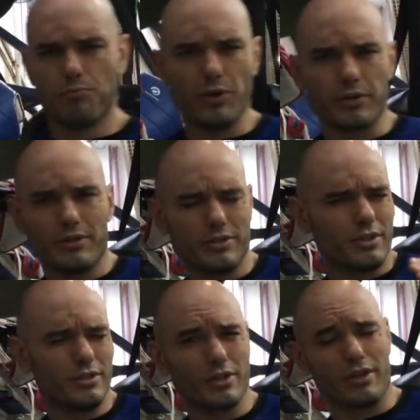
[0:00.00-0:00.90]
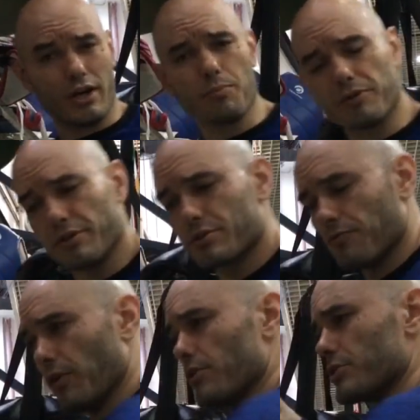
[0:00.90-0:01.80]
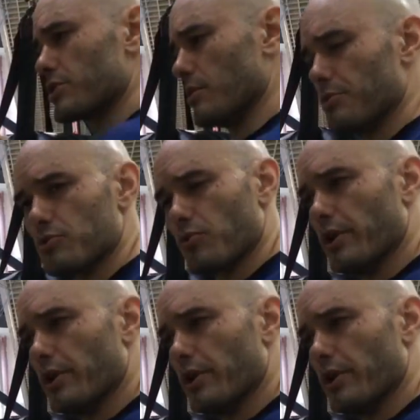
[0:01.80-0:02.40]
but he's not hopping, it's a falling step. He's